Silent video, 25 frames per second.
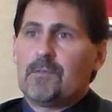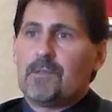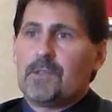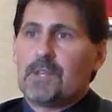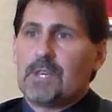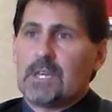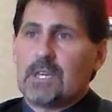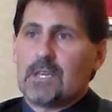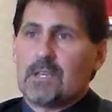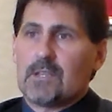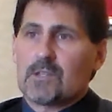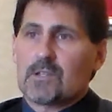
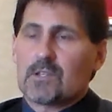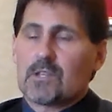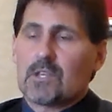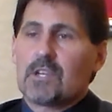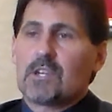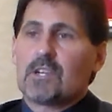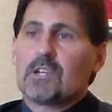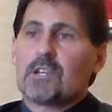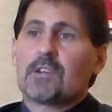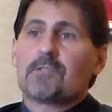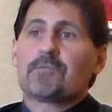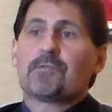these
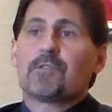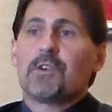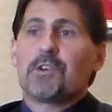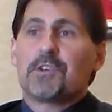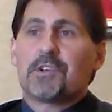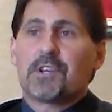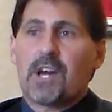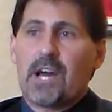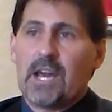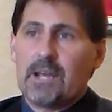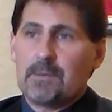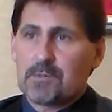different
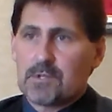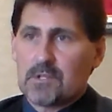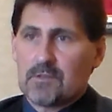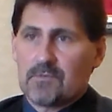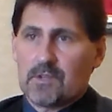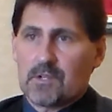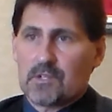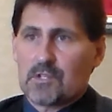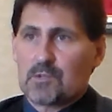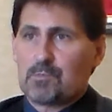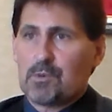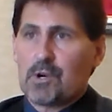types
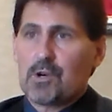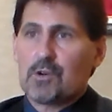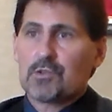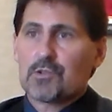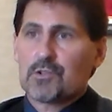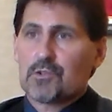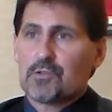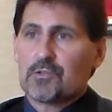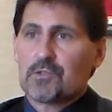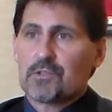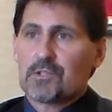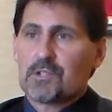of
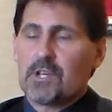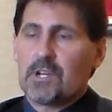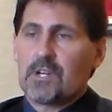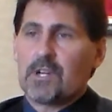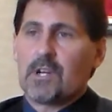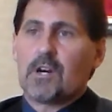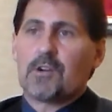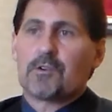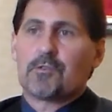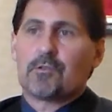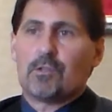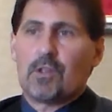exposures and
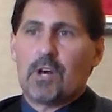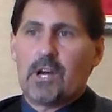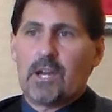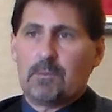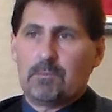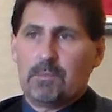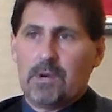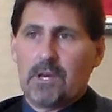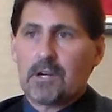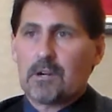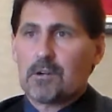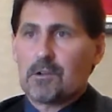
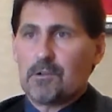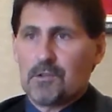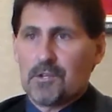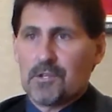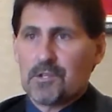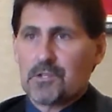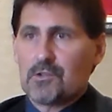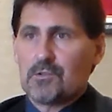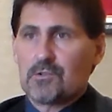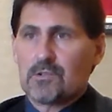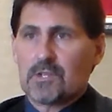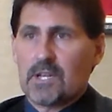underlying medical
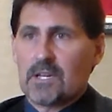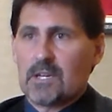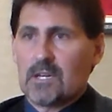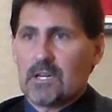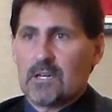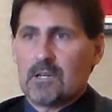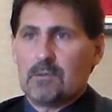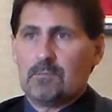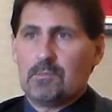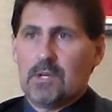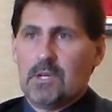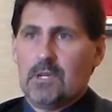issues that
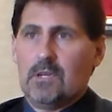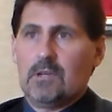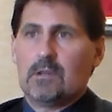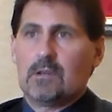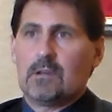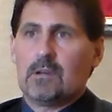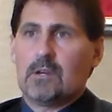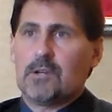need to be